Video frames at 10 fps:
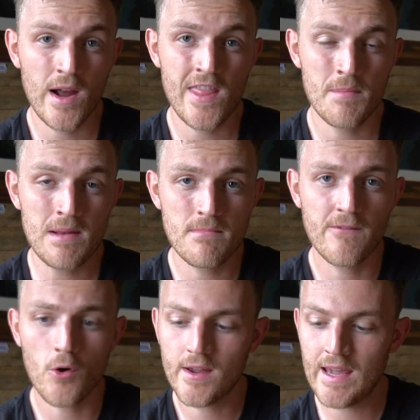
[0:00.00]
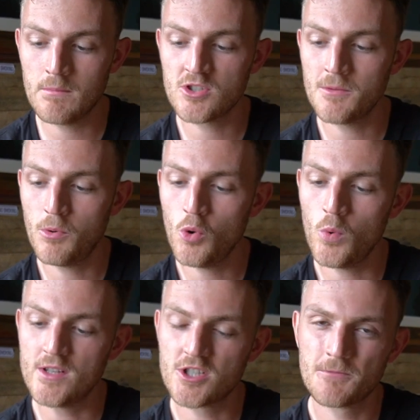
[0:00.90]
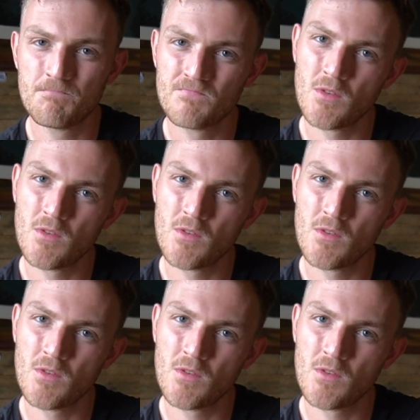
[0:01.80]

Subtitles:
wear them in before I came to Nepal, which